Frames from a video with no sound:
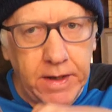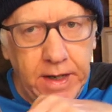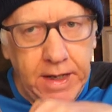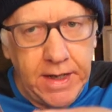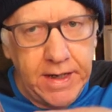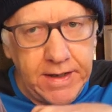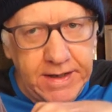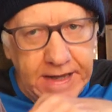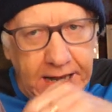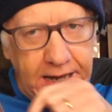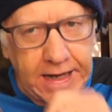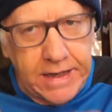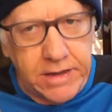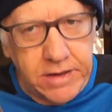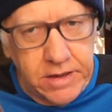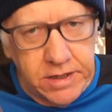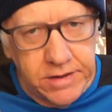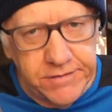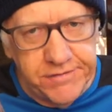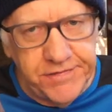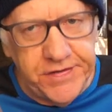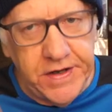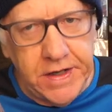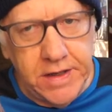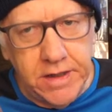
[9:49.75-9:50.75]
in that
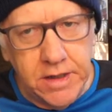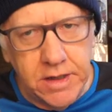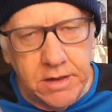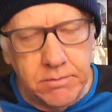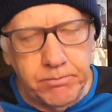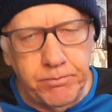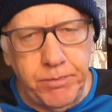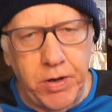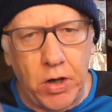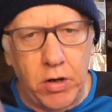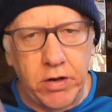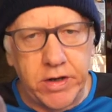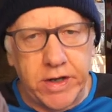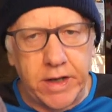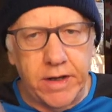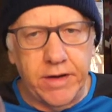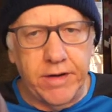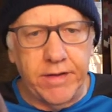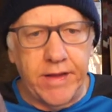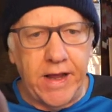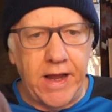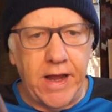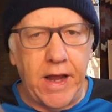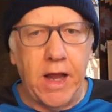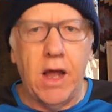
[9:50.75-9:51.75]
convenient
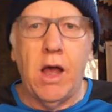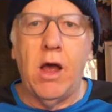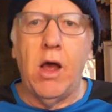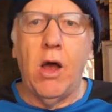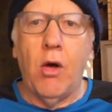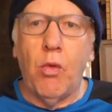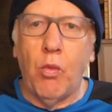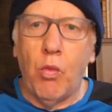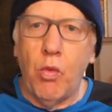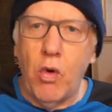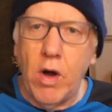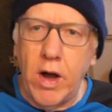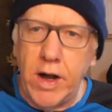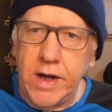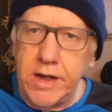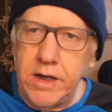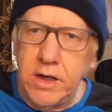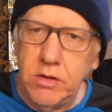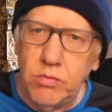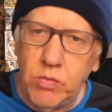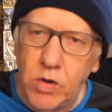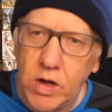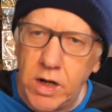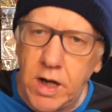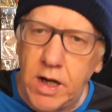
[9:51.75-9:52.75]
pocket there while
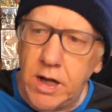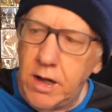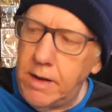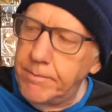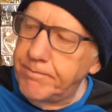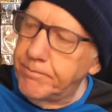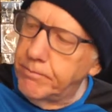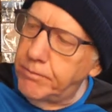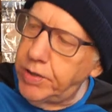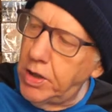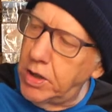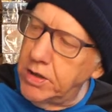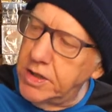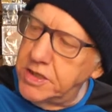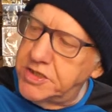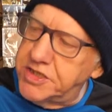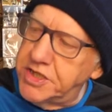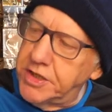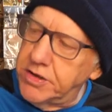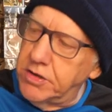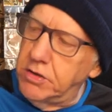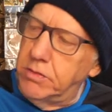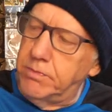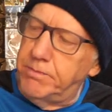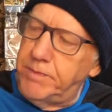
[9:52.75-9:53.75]
you were
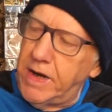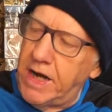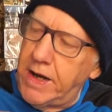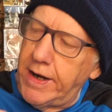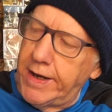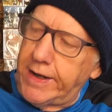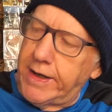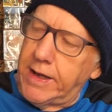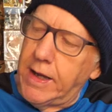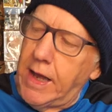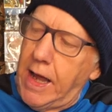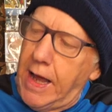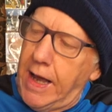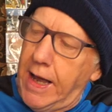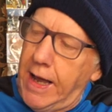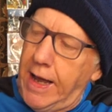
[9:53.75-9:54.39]
polishing your bike.